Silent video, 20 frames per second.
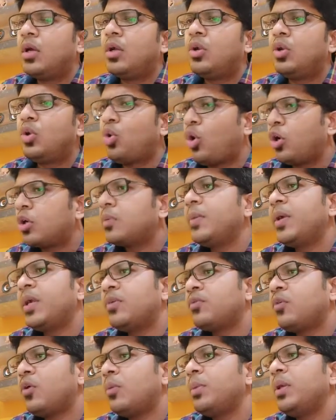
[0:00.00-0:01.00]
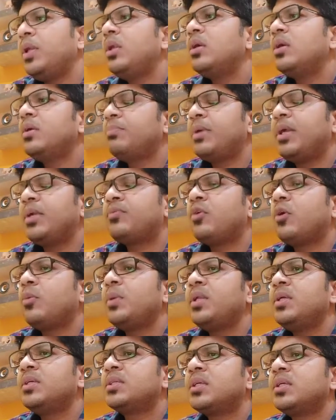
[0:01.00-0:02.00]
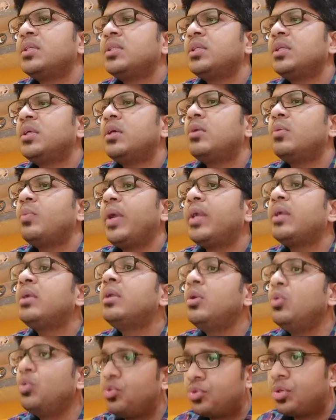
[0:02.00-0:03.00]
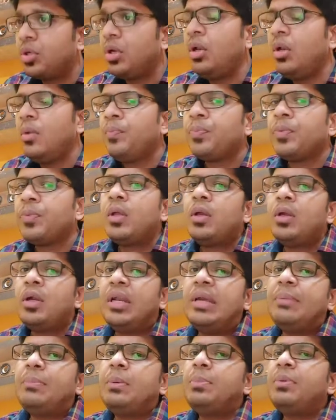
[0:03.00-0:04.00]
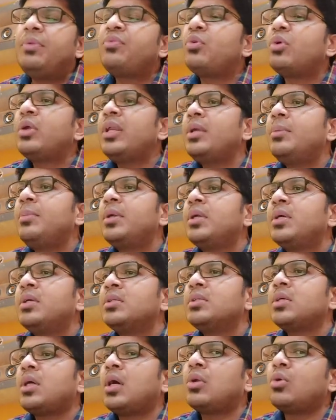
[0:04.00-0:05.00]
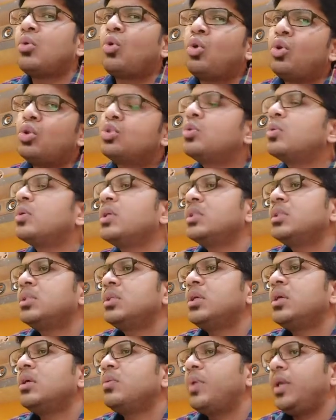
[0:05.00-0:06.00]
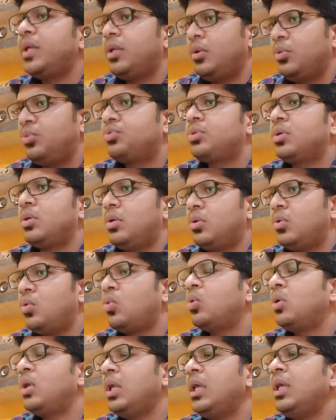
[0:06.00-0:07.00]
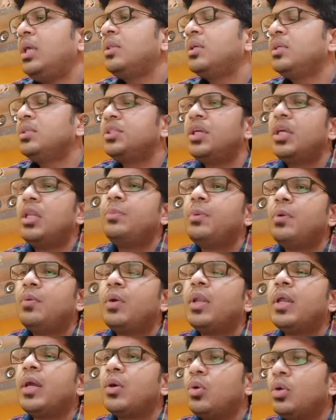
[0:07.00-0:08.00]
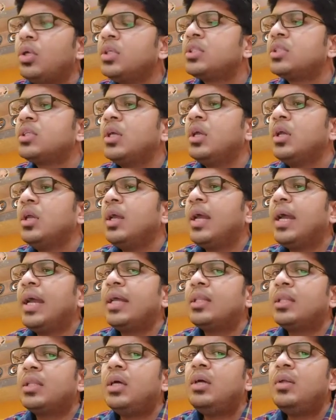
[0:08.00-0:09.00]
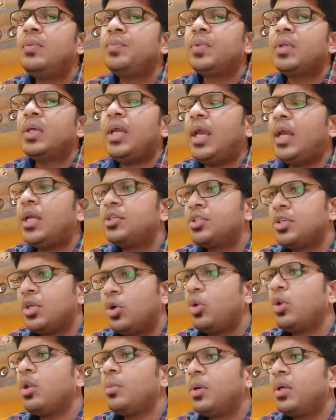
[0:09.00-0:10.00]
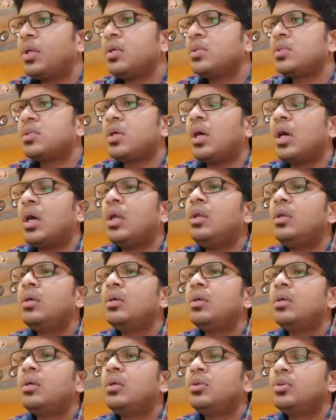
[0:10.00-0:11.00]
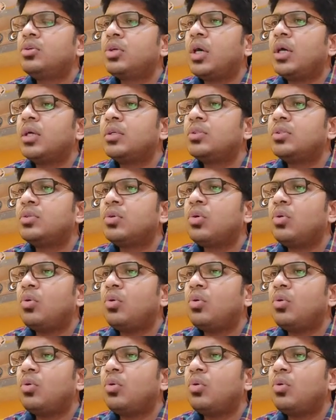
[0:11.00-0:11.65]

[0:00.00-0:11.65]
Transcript: Not metformin. Metformin is considered weight neutral. DPP-4 inhibitors are also considered weight neutral. Only the GLP-1 agonist and the ACE-02 inhibitors are drugs